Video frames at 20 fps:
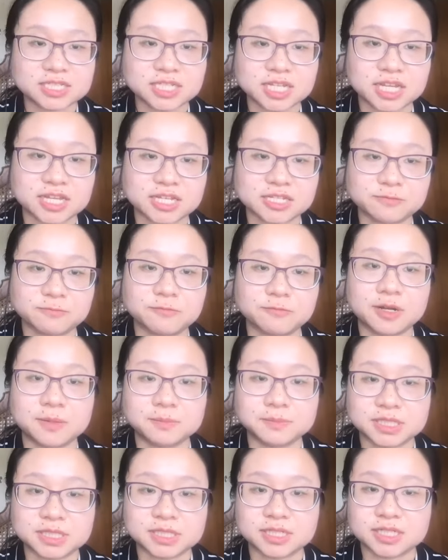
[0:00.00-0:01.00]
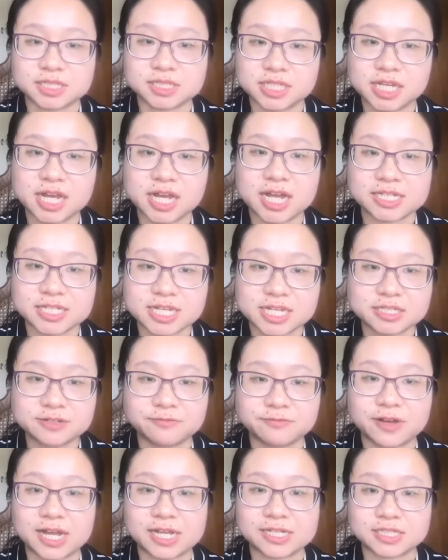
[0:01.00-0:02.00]
is from the
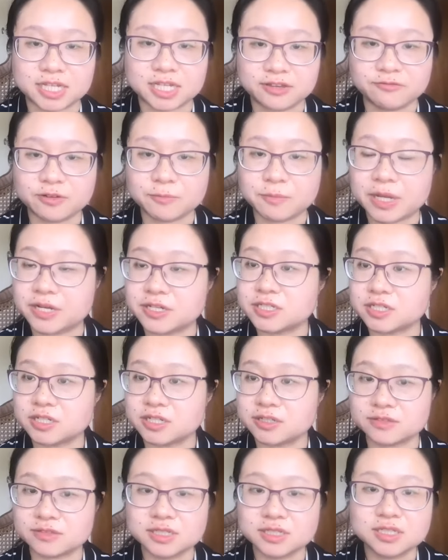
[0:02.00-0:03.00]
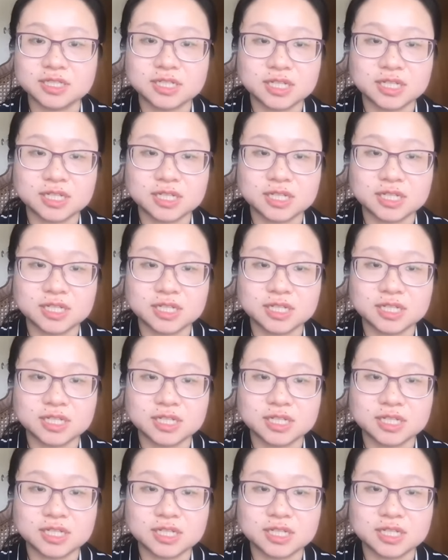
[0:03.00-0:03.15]
de-identified information.